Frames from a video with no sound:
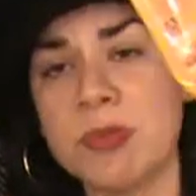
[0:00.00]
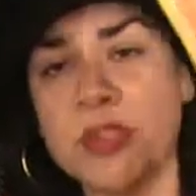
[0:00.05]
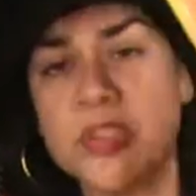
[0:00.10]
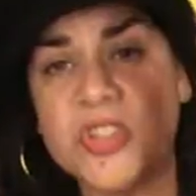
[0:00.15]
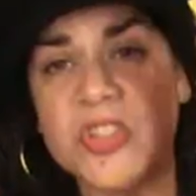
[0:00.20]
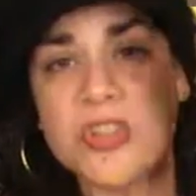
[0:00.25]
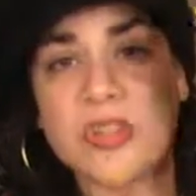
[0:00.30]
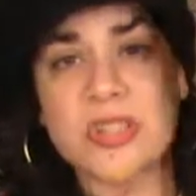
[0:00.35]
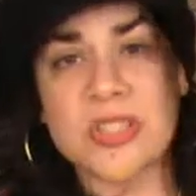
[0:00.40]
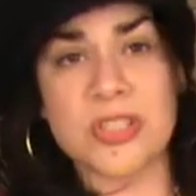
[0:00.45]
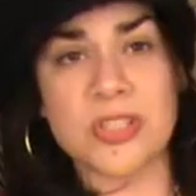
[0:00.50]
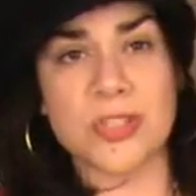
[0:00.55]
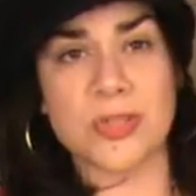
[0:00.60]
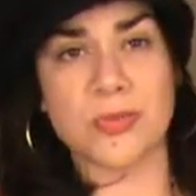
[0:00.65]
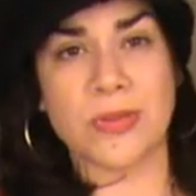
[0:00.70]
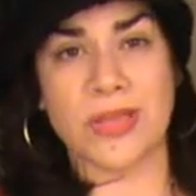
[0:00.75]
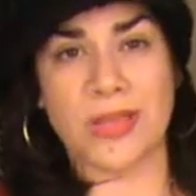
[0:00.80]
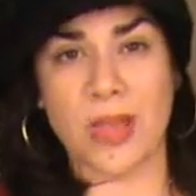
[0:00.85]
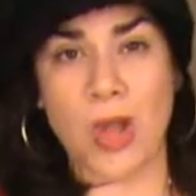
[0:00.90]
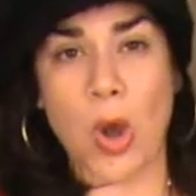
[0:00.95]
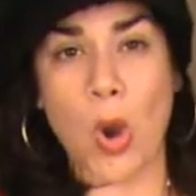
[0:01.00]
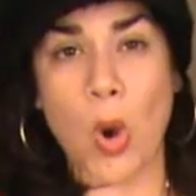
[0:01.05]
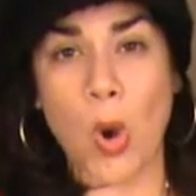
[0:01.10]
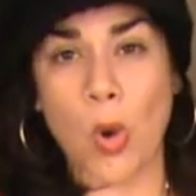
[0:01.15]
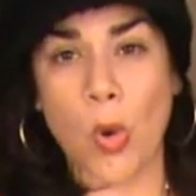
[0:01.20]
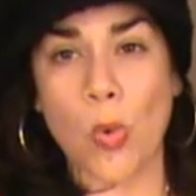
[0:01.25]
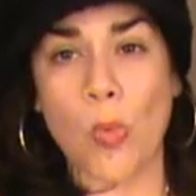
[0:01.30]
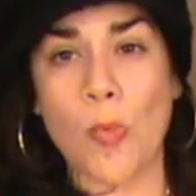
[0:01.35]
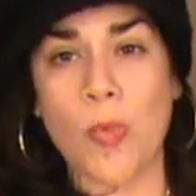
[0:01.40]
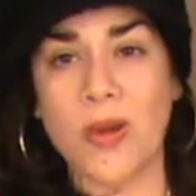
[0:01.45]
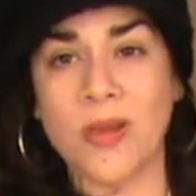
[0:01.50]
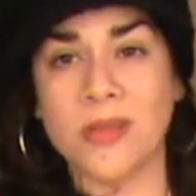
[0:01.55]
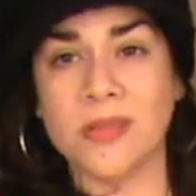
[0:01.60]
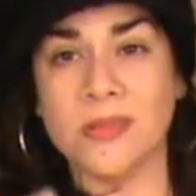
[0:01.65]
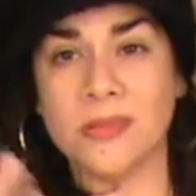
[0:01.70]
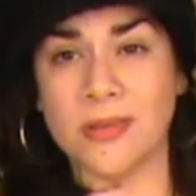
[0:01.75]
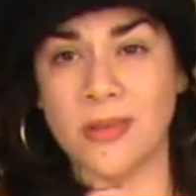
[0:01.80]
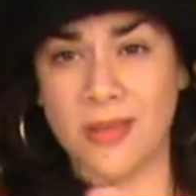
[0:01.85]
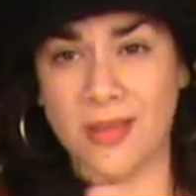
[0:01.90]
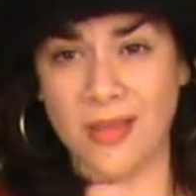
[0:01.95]
much you can do like a home
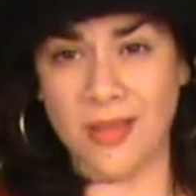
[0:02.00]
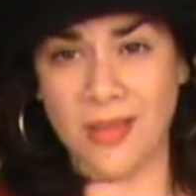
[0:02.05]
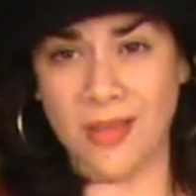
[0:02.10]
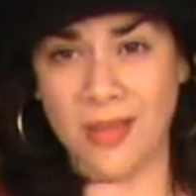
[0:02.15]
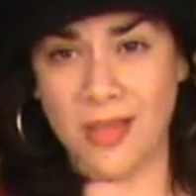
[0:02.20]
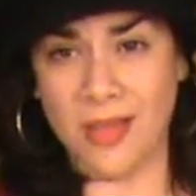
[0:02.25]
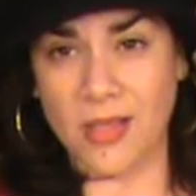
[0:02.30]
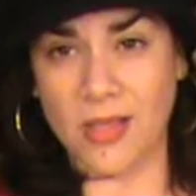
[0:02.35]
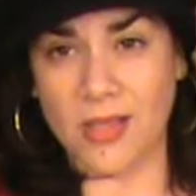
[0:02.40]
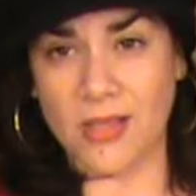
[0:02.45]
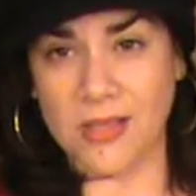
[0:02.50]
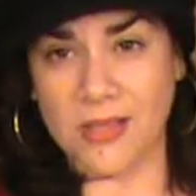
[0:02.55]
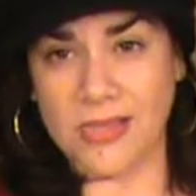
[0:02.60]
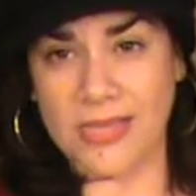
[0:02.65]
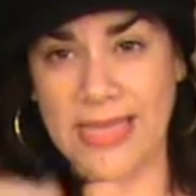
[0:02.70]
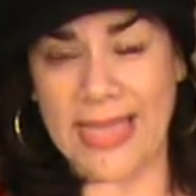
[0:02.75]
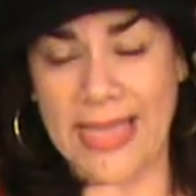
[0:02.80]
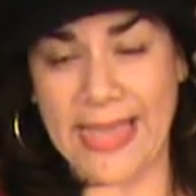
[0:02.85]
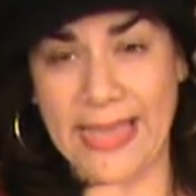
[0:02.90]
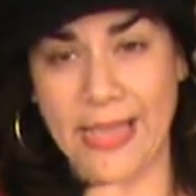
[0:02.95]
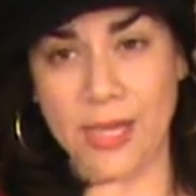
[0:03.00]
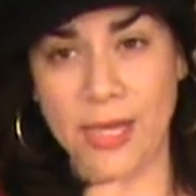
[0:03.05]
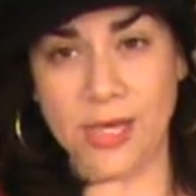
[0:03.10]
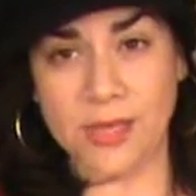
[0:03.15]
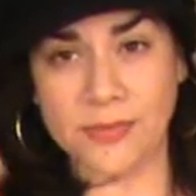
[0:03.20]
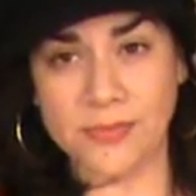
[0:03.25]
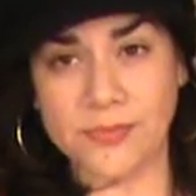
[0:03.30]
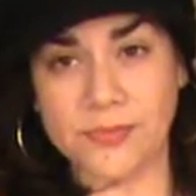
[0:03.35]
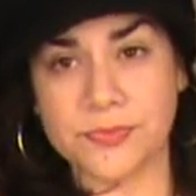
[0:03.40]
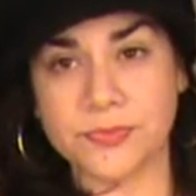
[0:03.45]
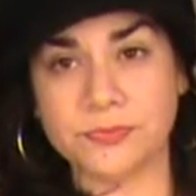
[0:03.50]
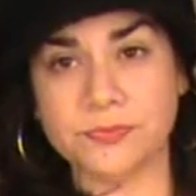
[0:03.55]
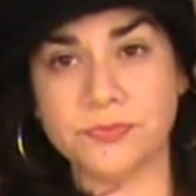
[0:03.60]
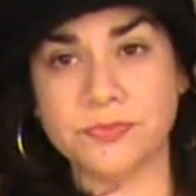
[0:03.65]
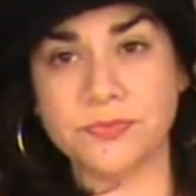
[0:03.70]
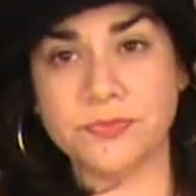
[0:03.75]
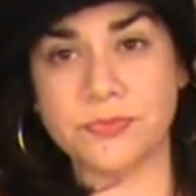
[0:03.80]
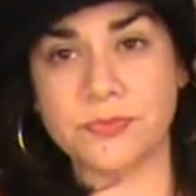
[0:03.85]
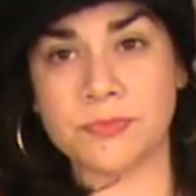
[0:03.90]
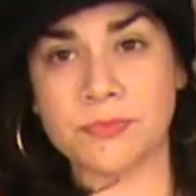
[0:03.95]
care
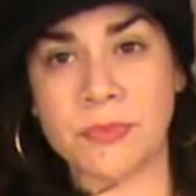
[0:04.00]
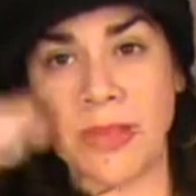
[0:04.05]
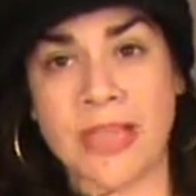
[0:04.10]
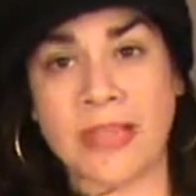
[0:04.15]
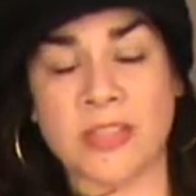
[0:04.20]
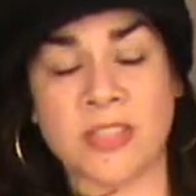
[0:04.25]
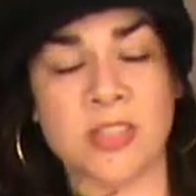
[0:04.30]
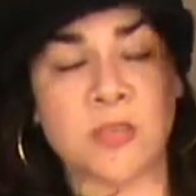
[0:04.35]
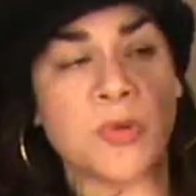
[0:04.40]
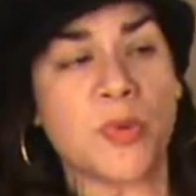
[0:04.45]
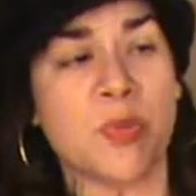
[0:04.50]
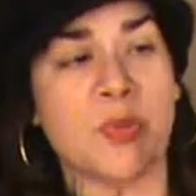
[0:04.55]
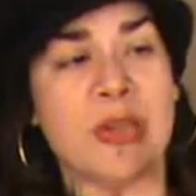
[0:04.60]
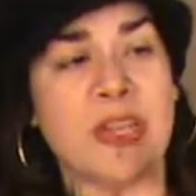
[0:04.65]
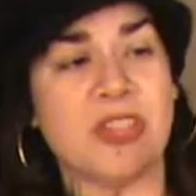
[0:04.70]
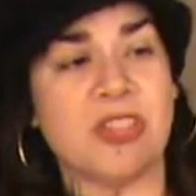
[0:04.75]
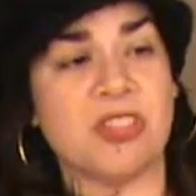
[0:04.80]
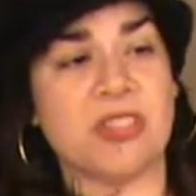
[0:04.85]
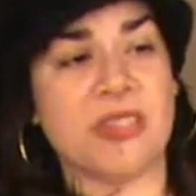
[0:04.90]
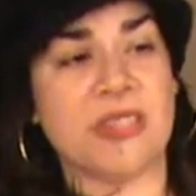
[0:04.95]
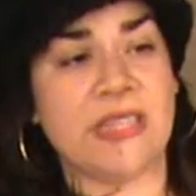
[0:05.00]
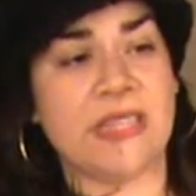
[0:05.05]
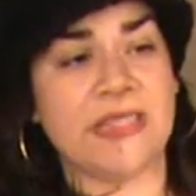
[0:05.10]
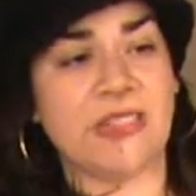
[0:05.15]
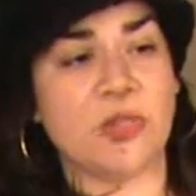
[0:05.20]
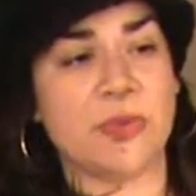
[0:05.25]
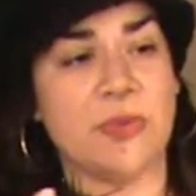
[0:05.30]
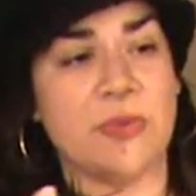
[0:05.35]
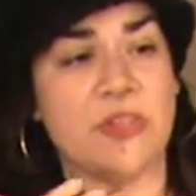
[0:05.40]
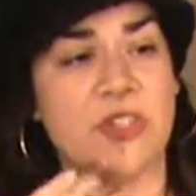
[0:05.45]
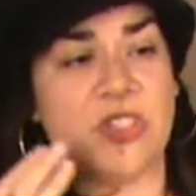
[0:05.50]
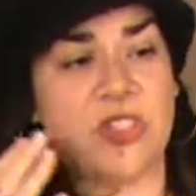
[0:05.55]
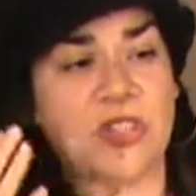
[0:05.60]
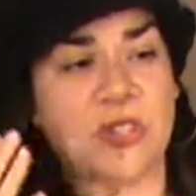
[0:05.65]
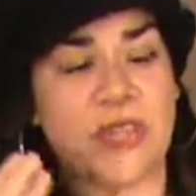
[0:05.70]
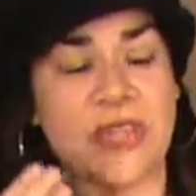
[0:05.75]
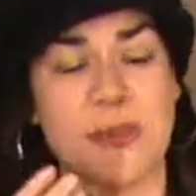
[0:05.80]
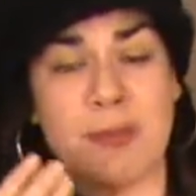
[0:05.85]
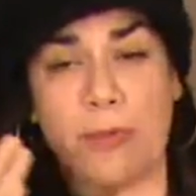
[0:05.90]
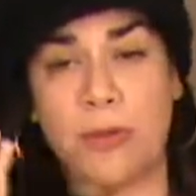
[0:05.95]
microdermabrasion thing. So pretty much you
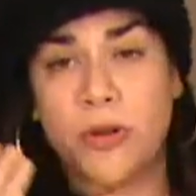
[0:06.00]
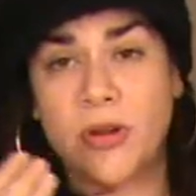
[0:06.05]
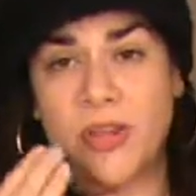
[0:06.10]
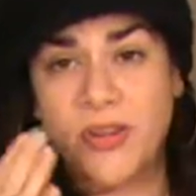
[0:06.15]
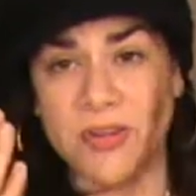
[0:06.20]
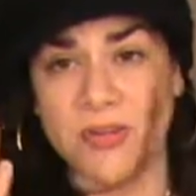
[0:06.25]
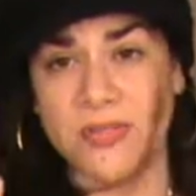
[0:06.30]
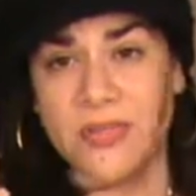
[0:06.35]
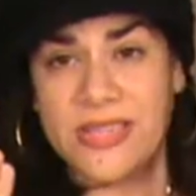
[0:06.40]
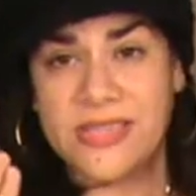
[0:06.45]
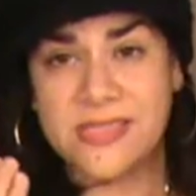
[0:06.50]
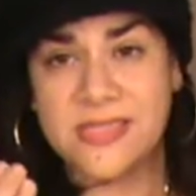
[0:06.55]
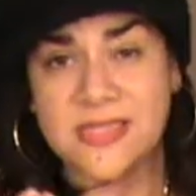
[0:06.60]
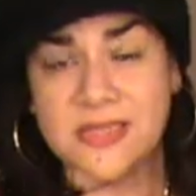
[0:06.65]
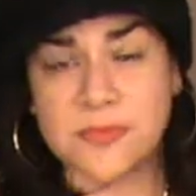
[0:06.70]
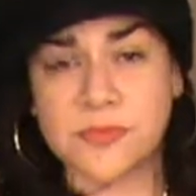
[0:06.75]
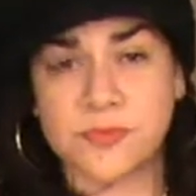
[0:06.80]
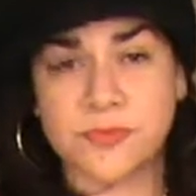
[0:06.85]
just kind of put it on your face,